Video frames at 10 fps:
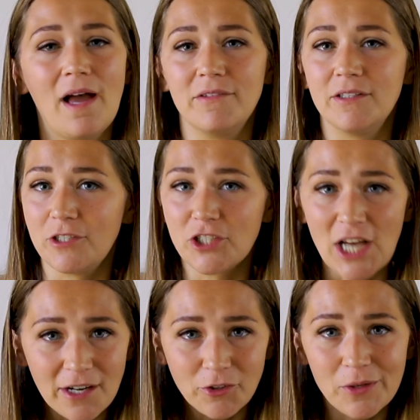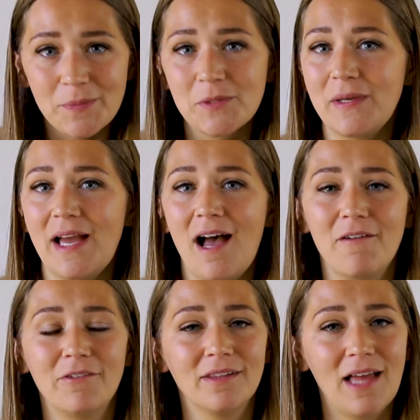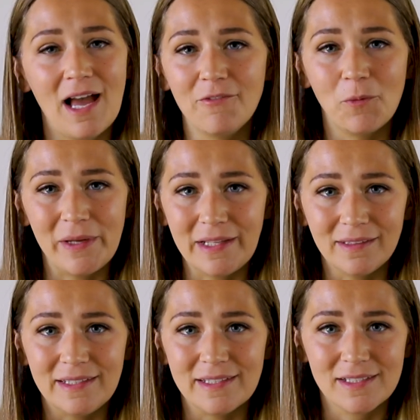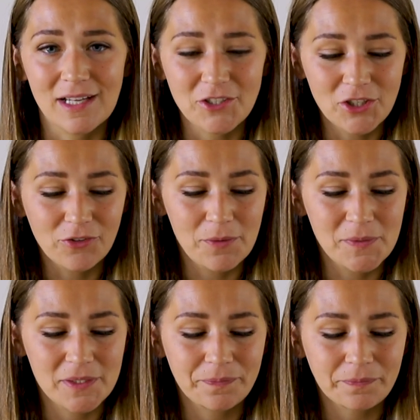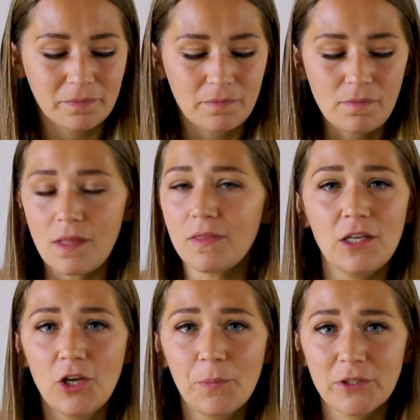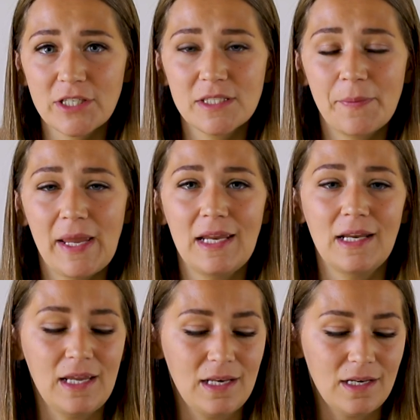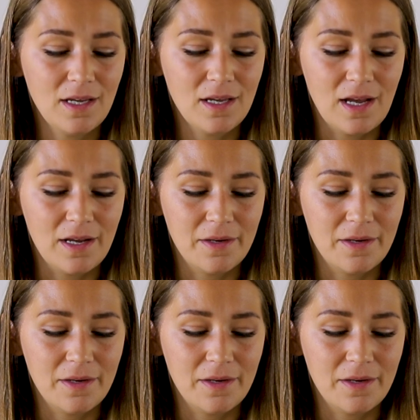have different chat groups. We have live weekly discussion groups that you can participate in.